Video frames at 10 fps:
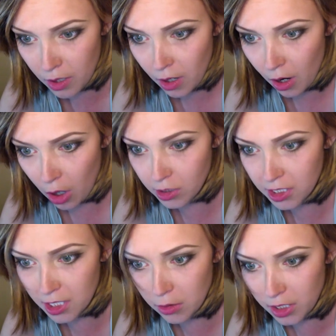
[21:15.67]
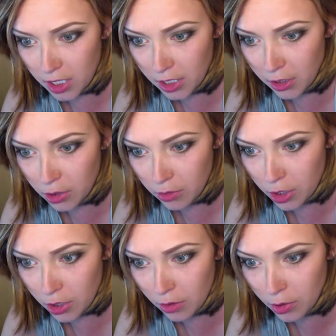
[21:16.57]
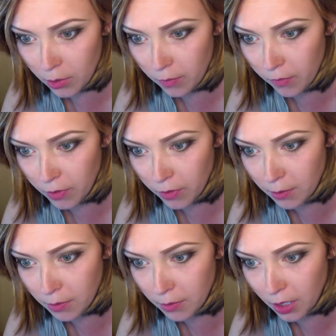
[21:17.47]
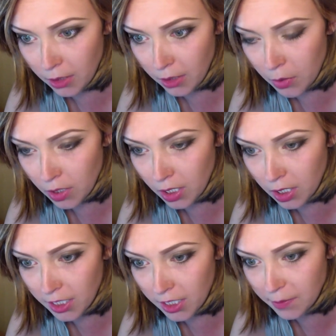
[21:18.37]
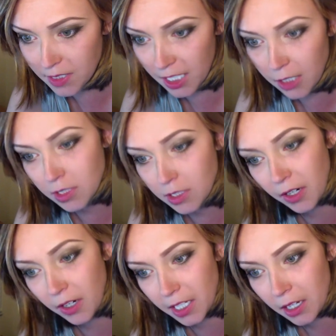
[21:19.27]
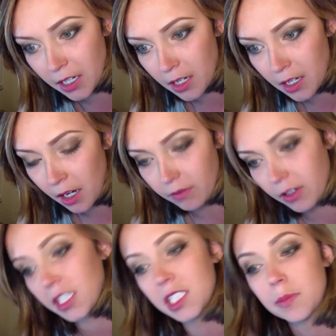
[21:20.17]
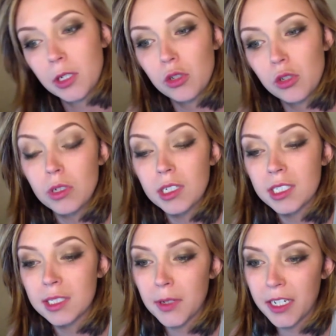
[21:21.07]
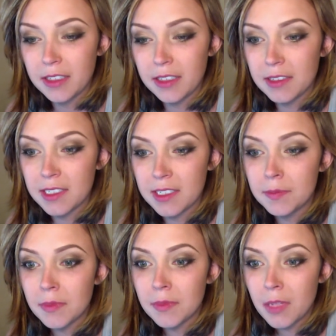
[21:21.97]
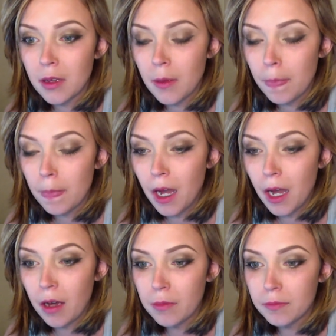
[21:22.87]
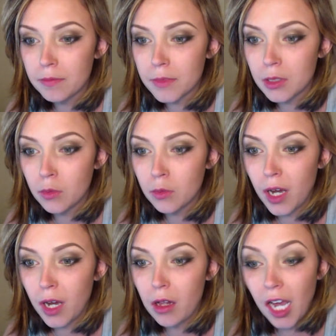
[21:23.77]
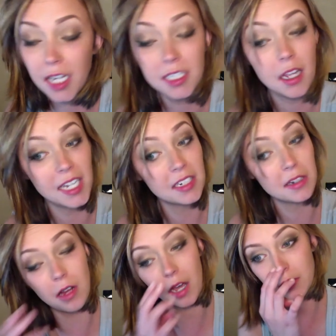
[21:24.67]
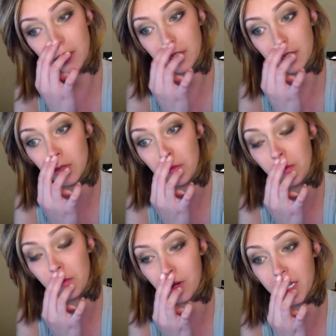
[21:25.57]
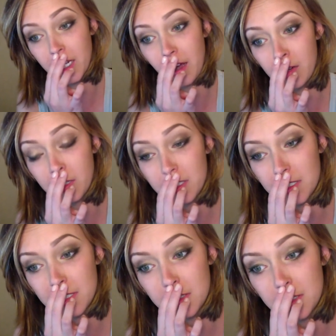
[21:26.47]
Also, did you two hoop for the blood moon eclipse? It was a very spiritual experience. Well, I did not hoop for it. I was